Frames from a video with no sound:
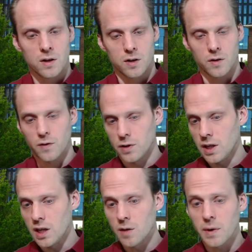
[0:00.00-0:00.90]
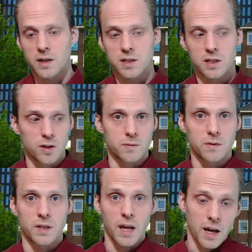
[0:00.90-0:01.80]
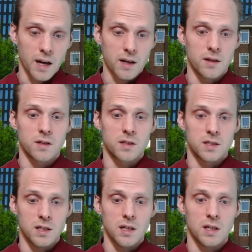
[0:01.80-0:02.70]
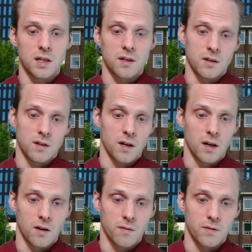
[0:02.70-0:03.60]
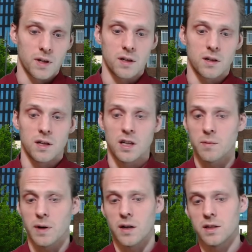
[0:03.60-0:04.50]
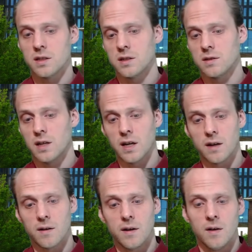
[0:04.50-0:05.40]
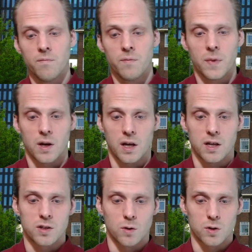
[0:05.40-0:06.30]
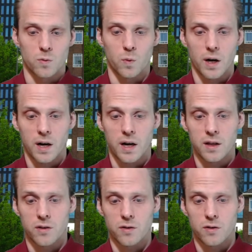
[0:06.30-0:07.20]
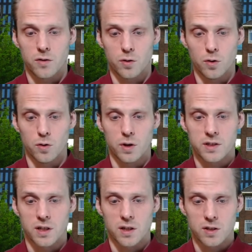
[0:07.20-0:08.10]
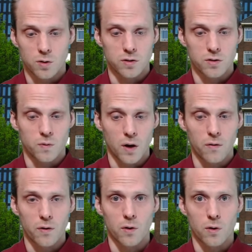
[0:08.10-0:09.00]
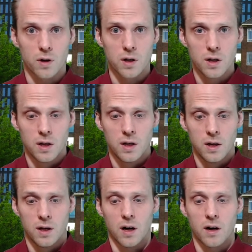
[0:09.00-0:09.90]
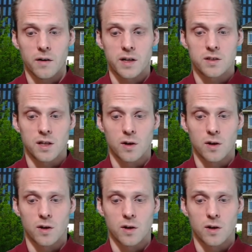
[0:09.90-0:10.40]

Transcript: So if you think about this in terms of DAG, you can see that uh, we can think about this saying, okay, the scores of Y2, let's say the scores of 12 o'clock, are actually